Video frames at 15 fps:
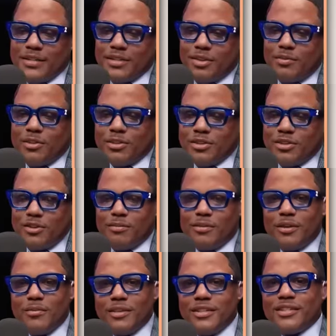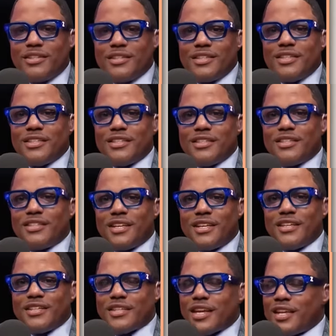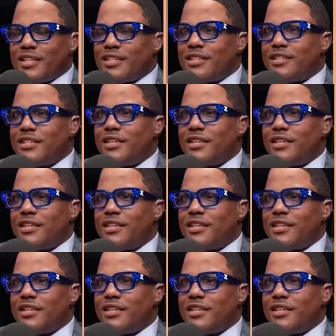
Man, it's almost gonna bring me to tears to say this.